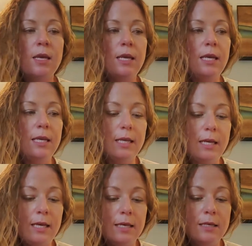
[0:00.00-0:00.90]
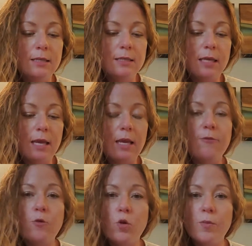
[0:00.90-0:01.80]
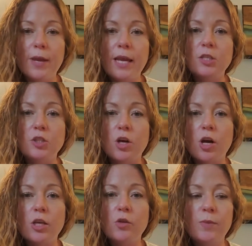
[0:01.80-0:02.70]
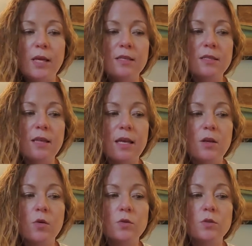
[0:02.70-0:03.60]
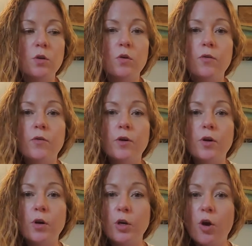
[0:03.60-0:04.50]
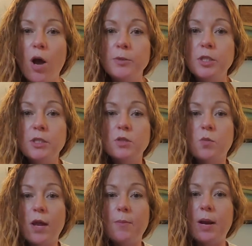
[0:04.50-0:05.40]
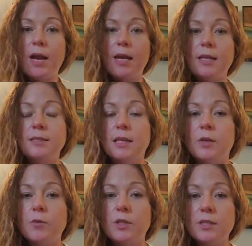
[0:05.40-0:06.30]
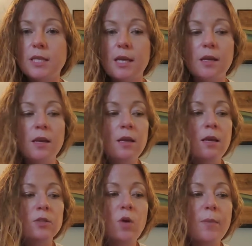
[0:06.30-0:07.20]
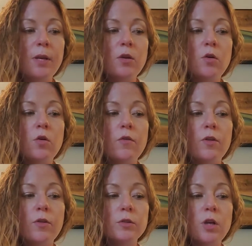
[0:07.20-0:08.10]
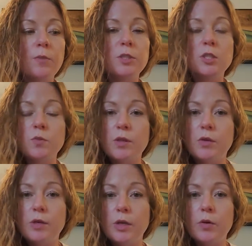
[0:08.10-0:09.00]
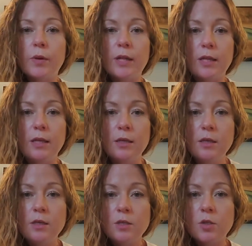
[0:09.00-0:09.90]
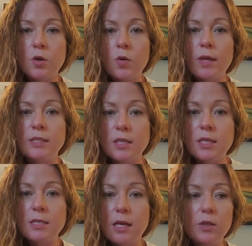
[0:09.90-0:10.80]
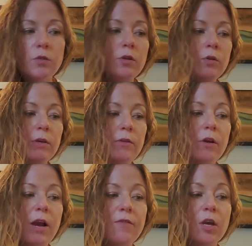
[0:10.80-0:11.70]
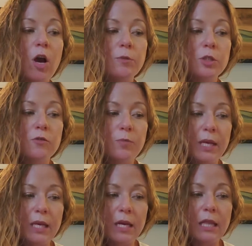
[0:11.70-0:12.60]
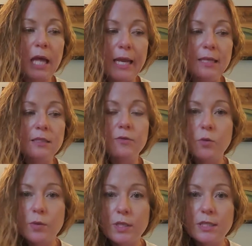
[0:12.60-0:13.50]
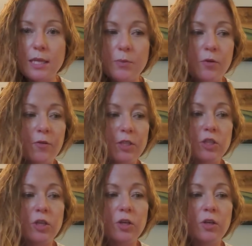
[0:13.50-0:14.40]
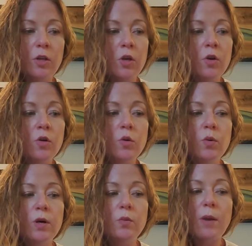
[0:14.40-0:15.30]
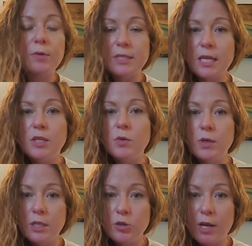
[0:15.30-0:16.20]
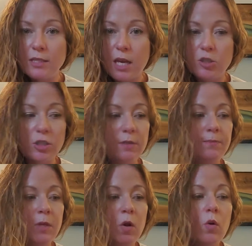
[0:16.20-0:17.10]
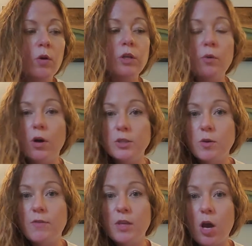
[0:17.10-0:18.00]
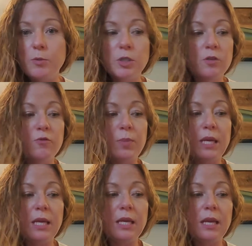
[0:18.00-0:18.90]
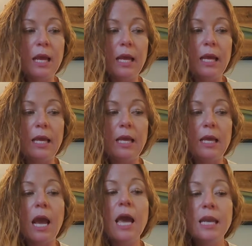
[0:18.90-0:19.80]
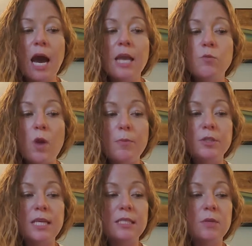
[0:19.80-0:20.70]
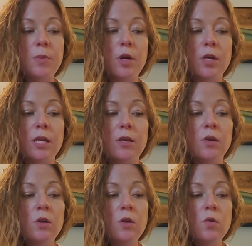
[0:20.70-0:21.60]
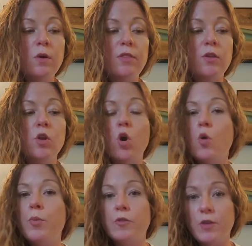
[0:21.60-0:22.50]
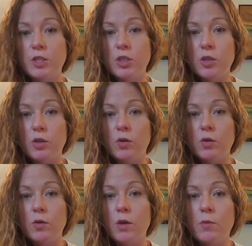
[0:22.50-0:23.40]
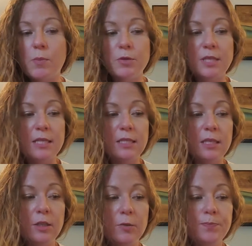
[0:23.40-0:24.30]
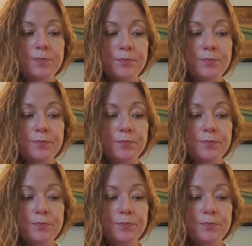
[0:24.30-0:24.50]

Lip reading: It is a 4-page document that goes over your options when buying and selling real estate. So I'm going to go over those options with you here quickly. So it's going to tell you that you either have the option of being a client of a real estate professional who will represent you in a transaction, or you also have the option of being an unrepresented party with no professional representing you.